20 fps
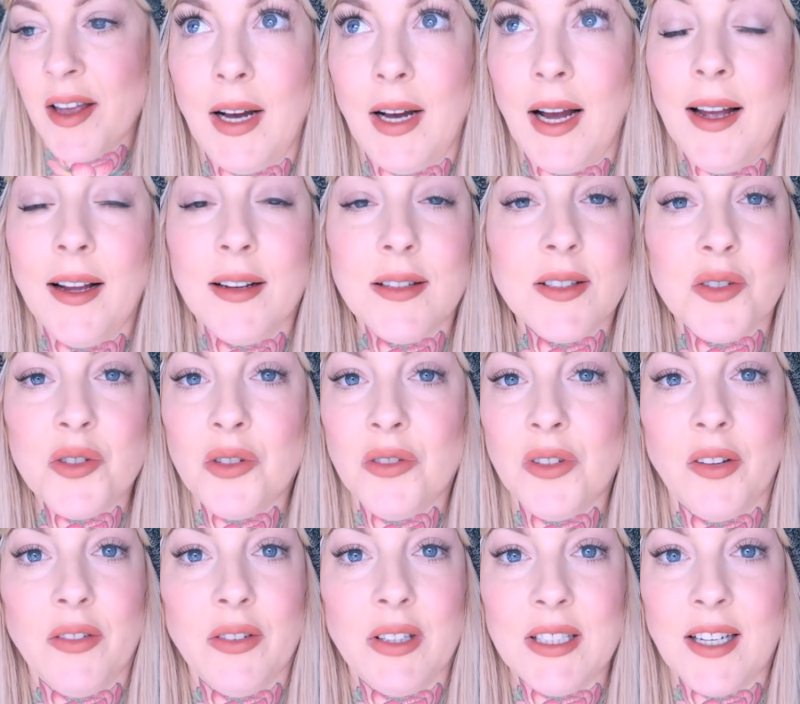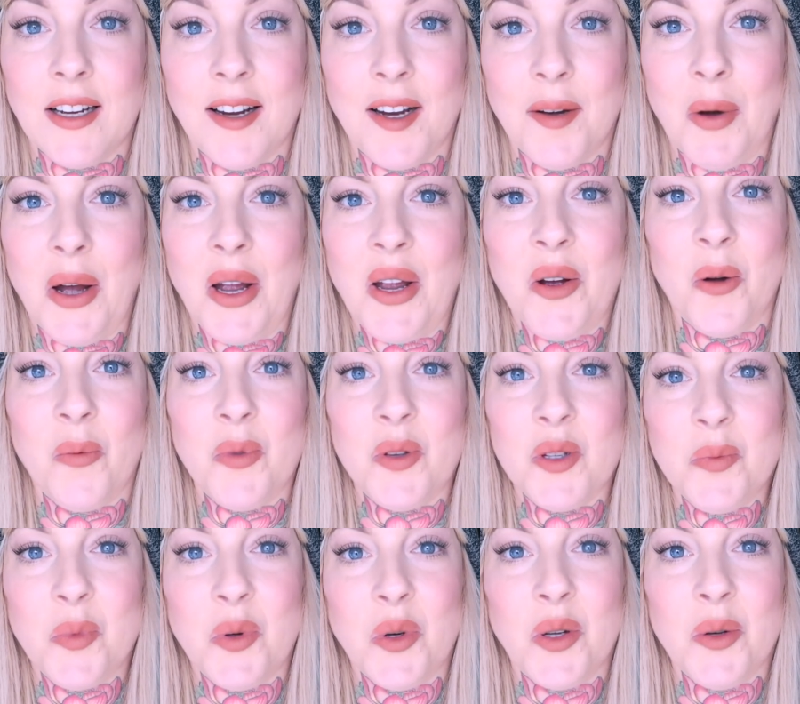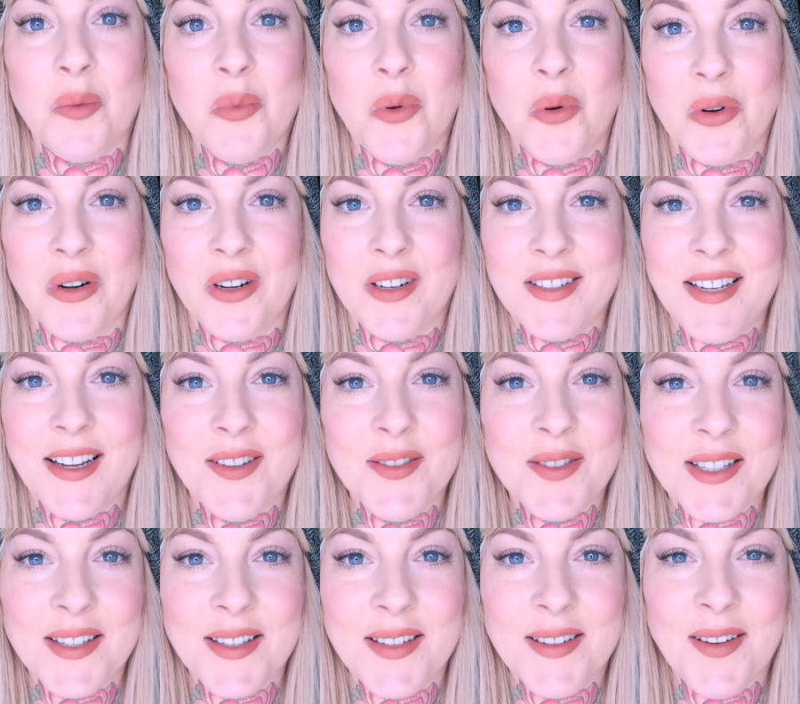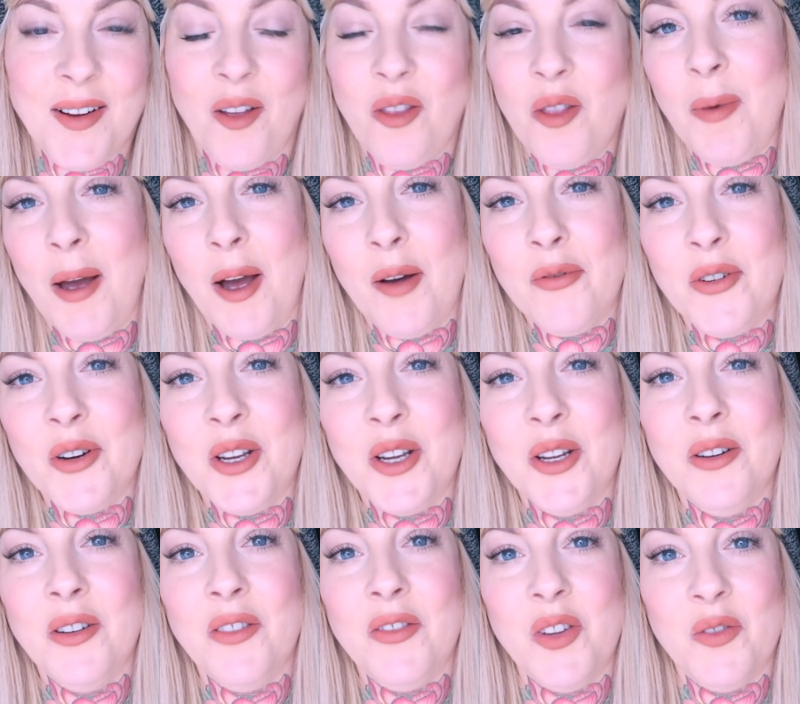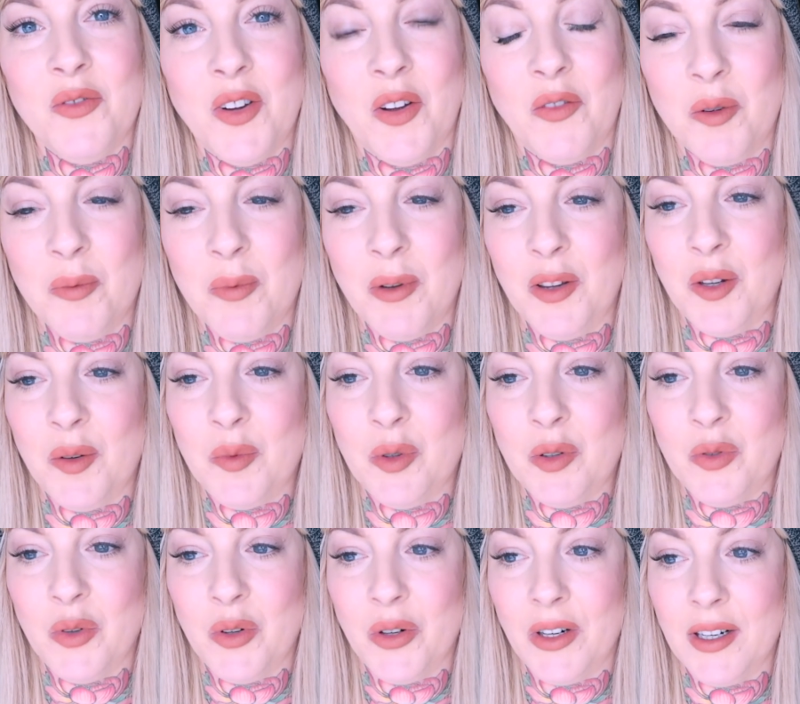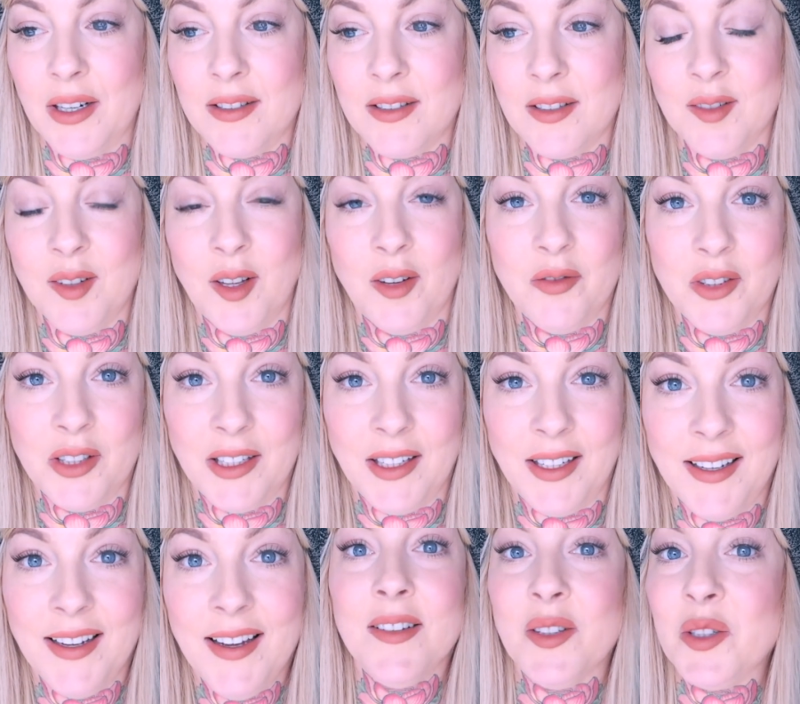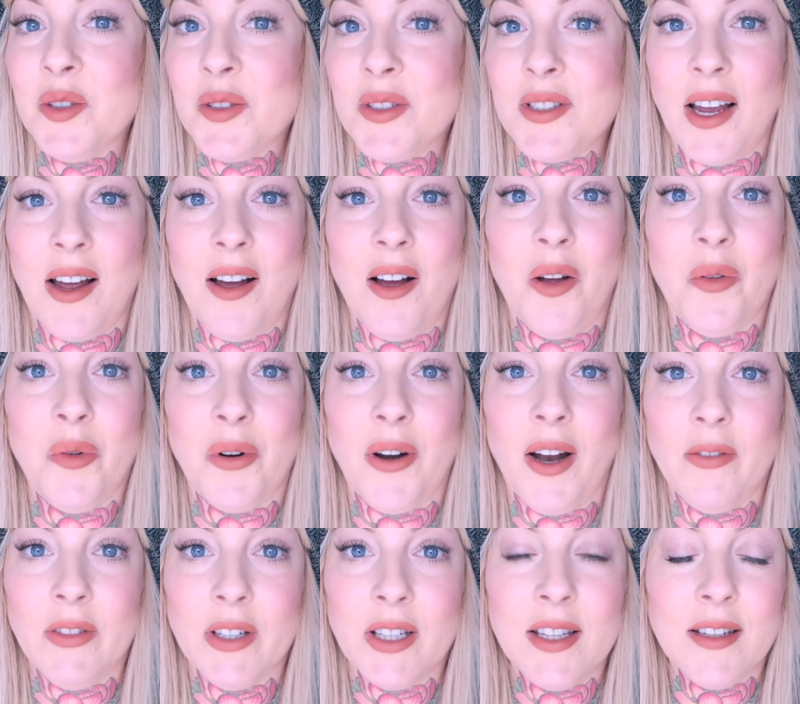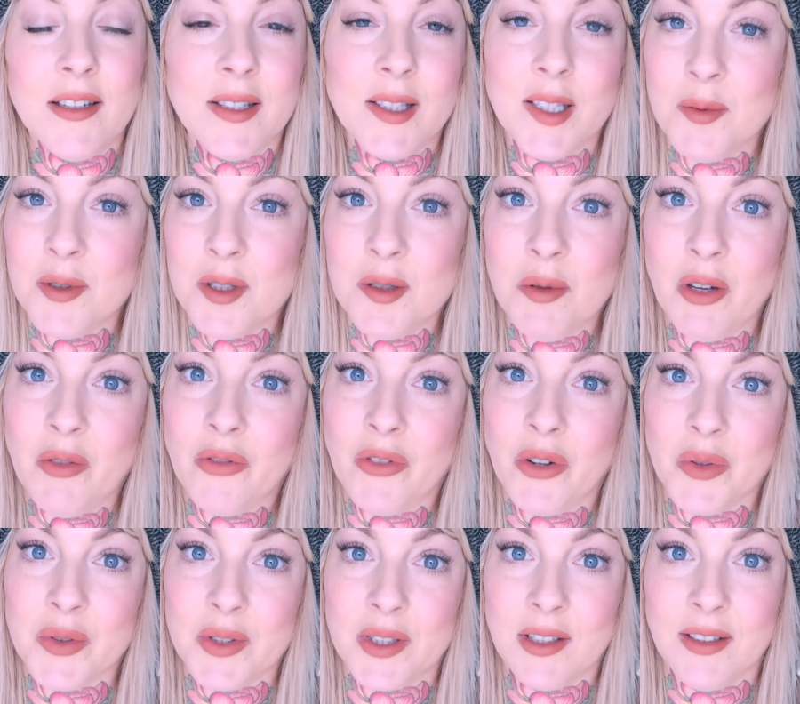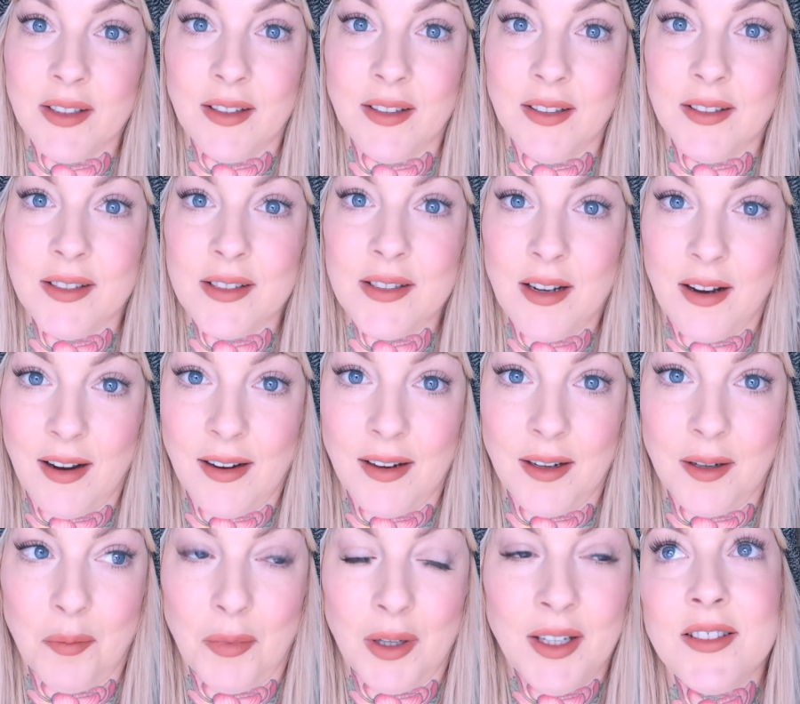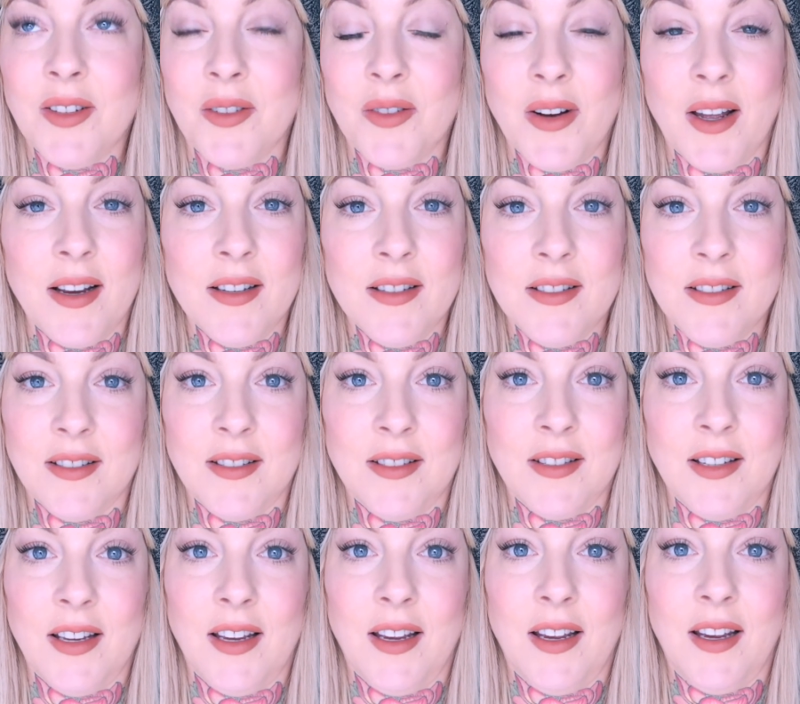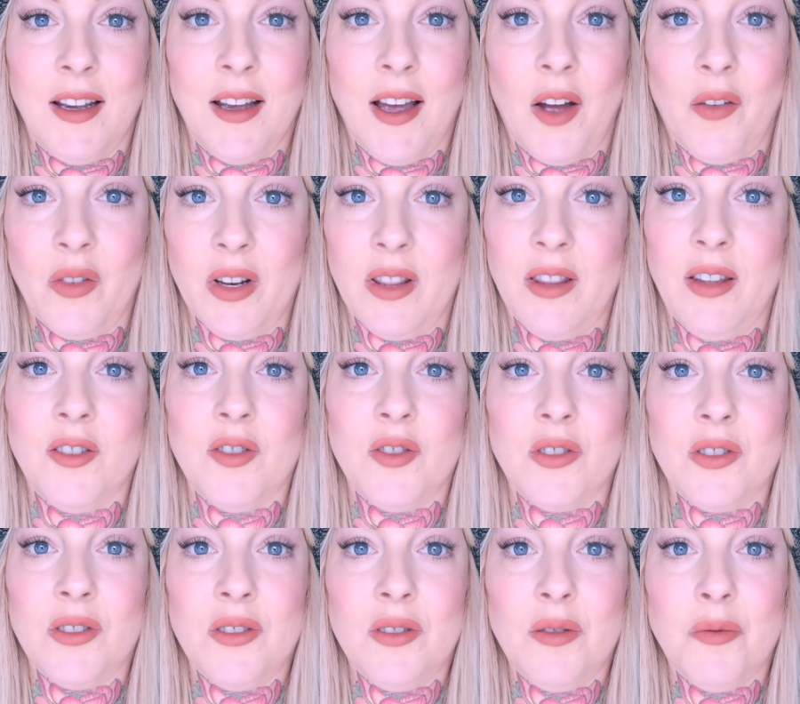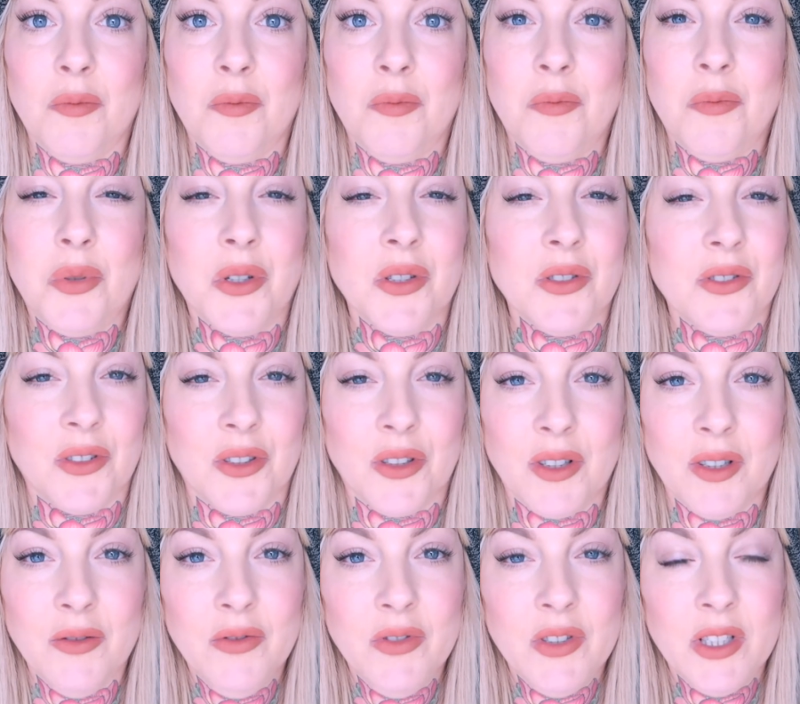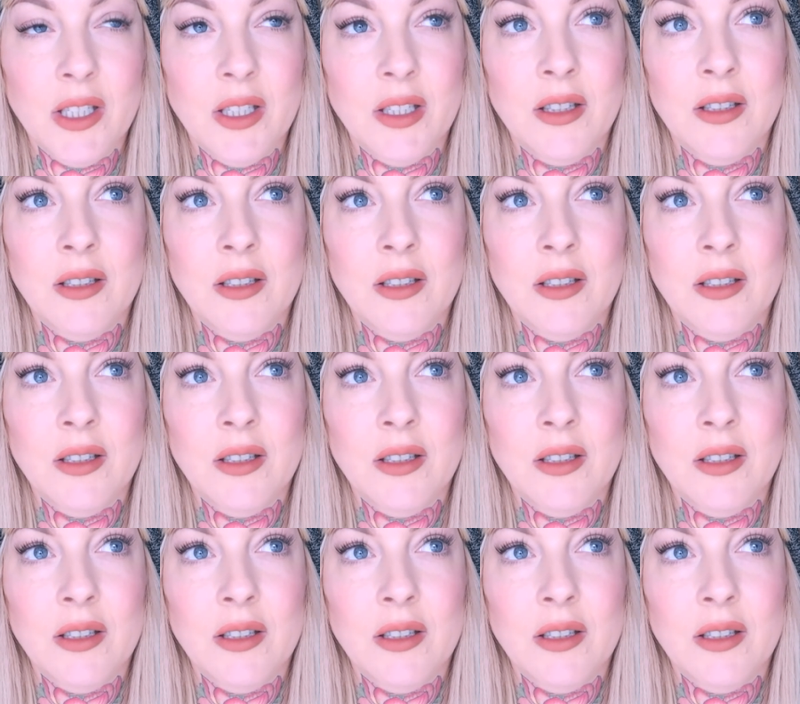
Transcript: I had such a lovely time. I hope this put Port Townsend on the map for you if you've never been there before. It's a lovely little town where everything seems to be frozen in time. So nice to see everything just preserved.